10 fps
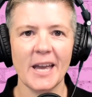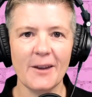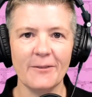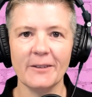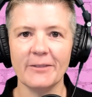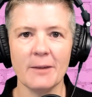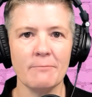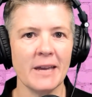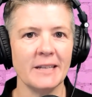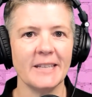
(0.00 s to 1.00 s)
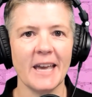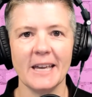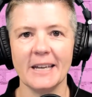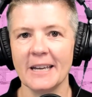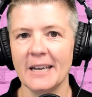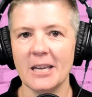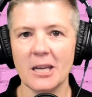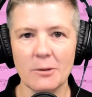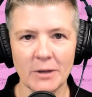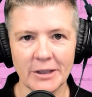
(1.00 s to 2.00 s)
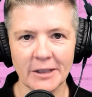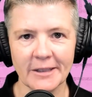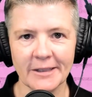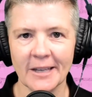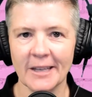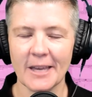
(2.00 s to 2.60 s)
even if they may take images,